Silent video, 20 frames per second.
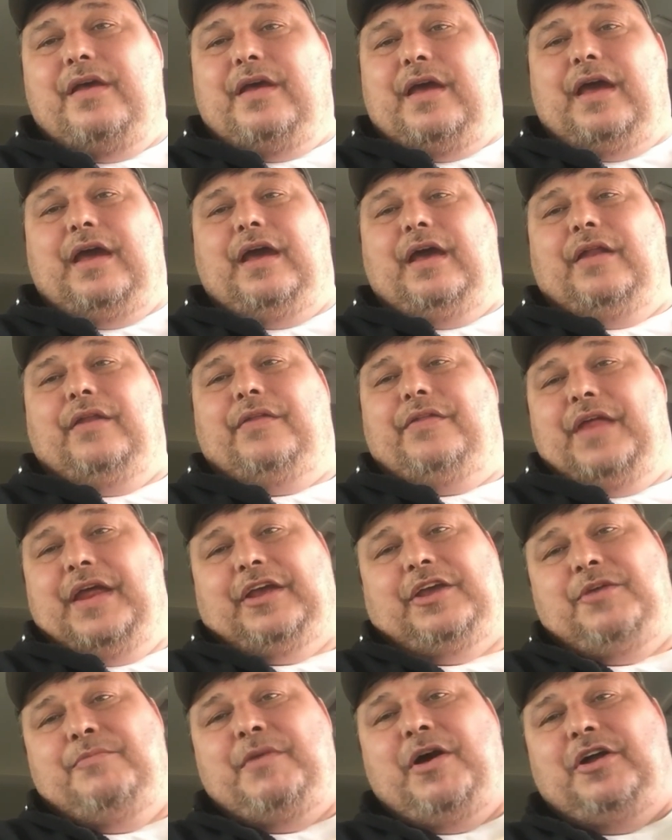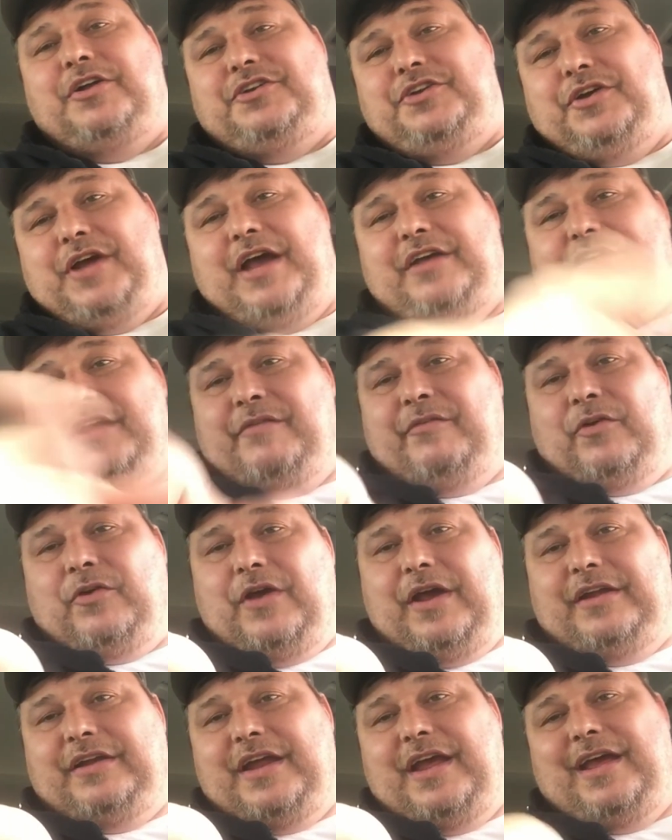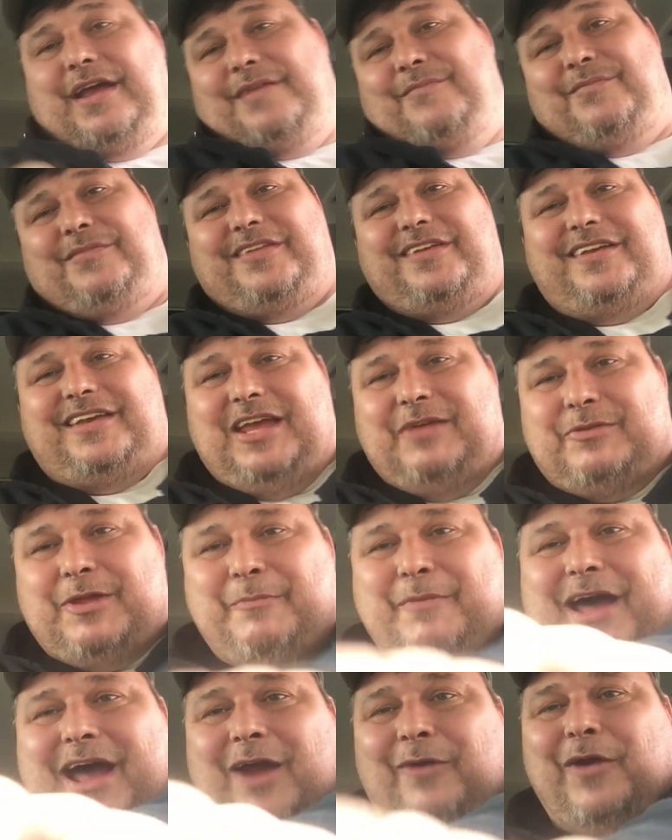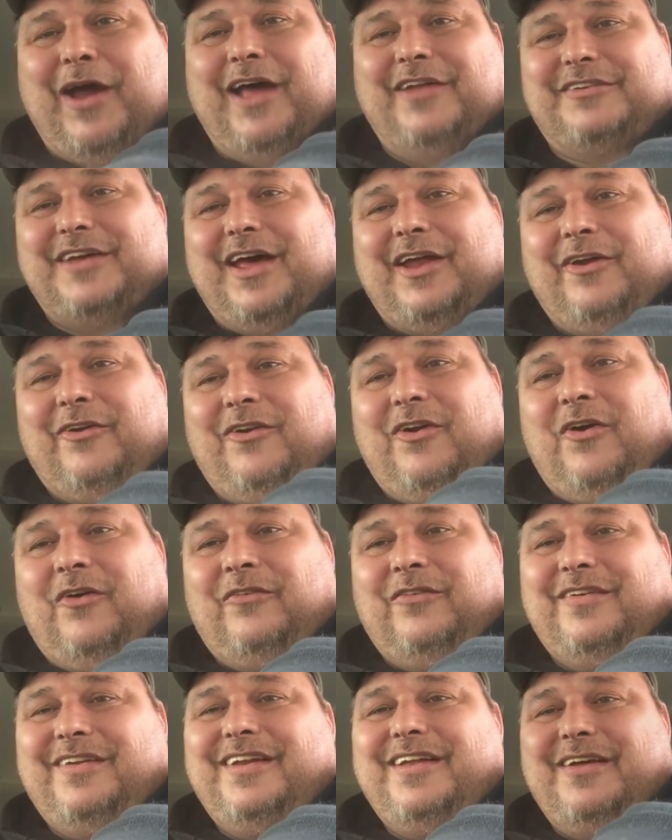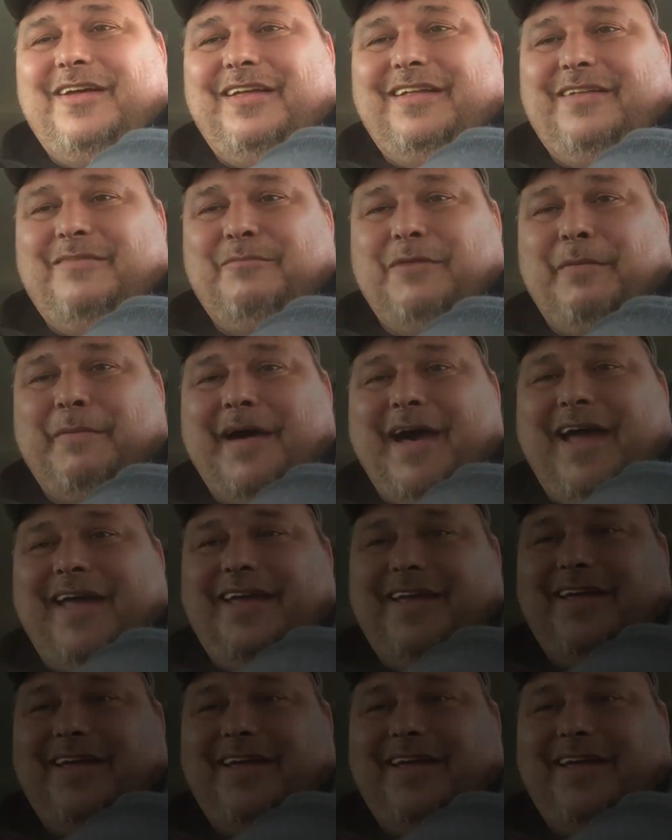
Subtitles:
And thank you much. You guys have a great day. Keep them hot rods on the road. Bye-bye.